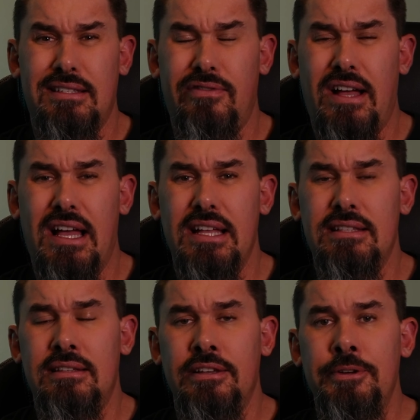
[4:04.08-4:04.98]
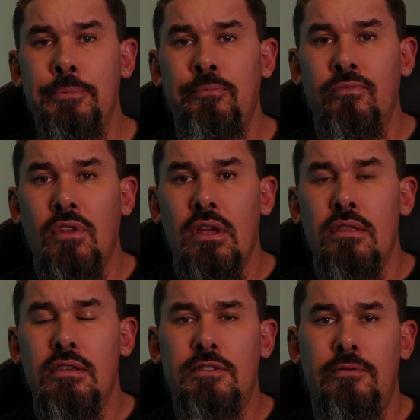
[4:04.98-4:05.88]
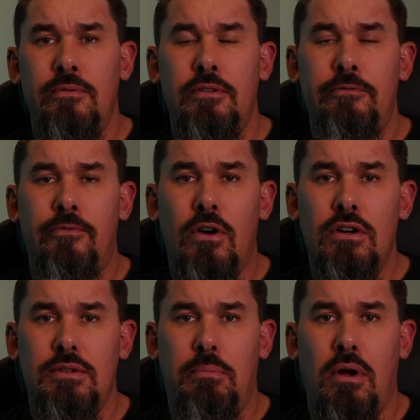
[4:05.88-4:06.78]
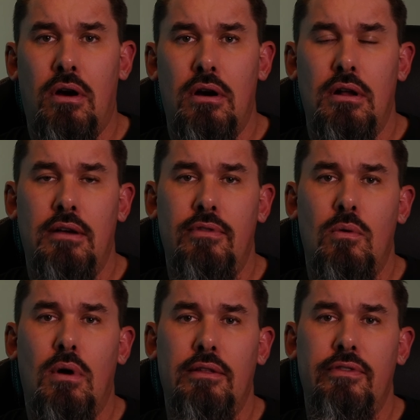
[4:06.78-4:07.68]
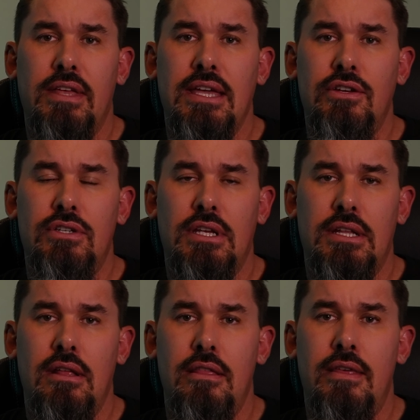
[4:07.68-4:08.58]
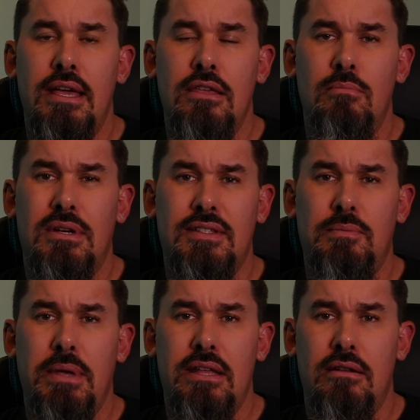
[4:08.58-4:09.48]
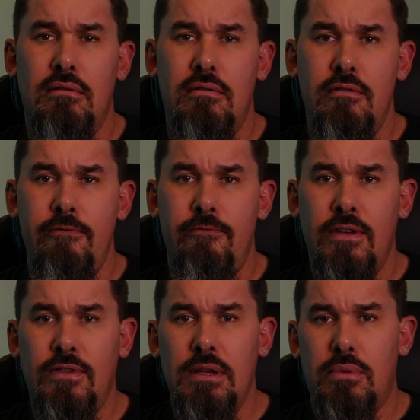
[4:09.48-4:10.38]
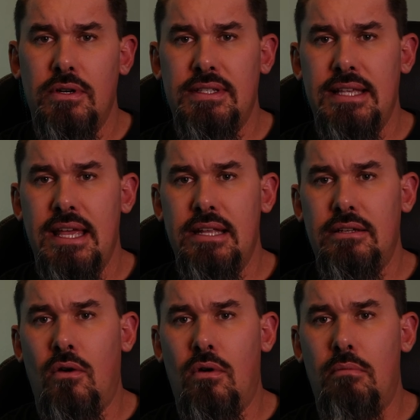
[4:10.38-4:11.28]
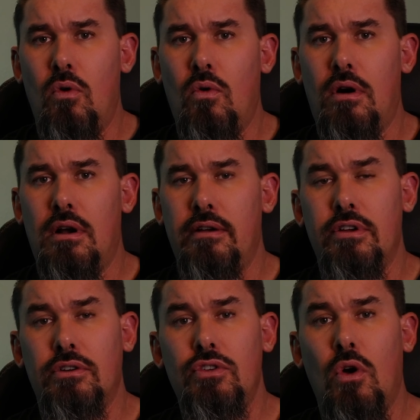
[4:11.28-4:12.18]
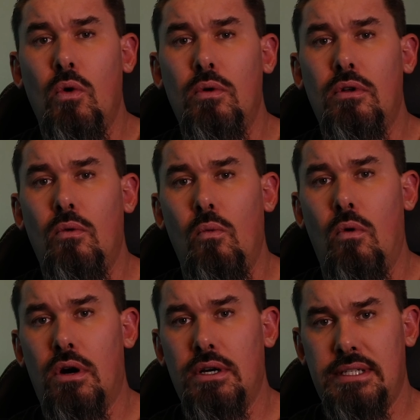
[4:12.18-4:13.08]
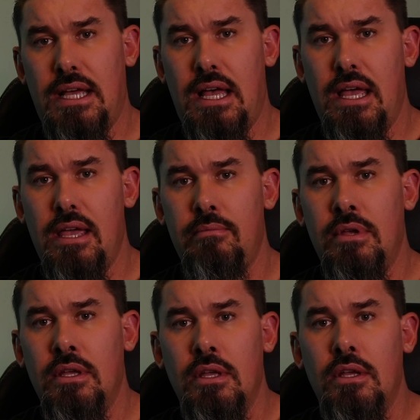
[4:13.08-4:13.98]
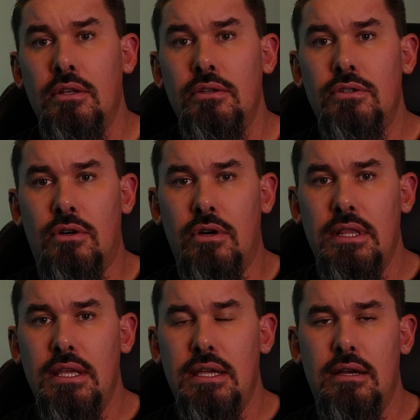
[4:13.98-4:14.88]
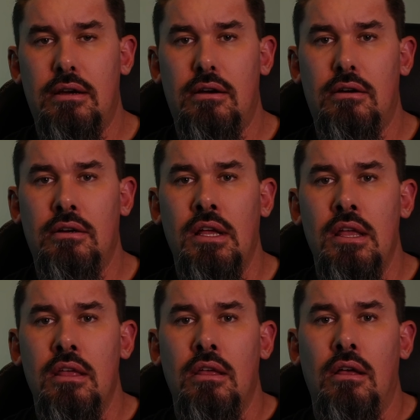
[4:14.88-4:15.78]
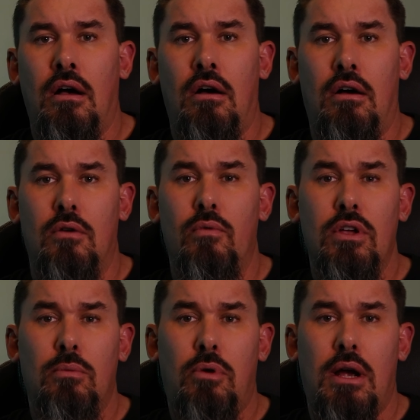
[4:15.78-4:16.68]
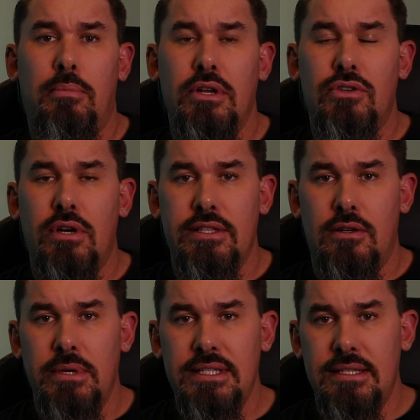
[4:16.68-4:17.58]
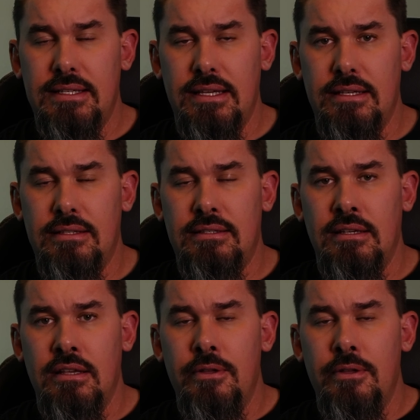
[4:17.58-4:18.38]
defines, the first part of the qualification that you must spend 50% or more of your total work time during the year on real property trades or businesses,